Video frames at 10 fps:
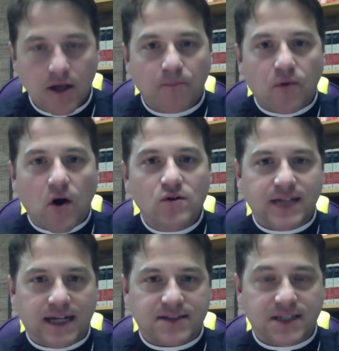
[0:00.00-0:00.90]

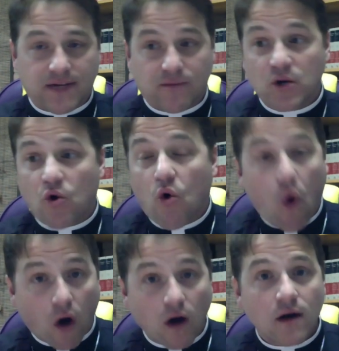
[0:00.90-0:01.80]
protest the government,
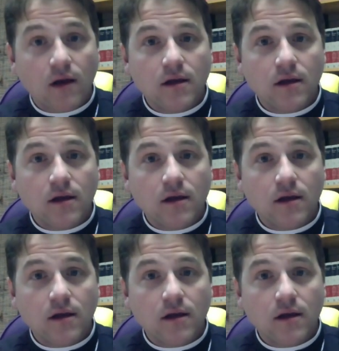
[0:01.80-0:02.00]
or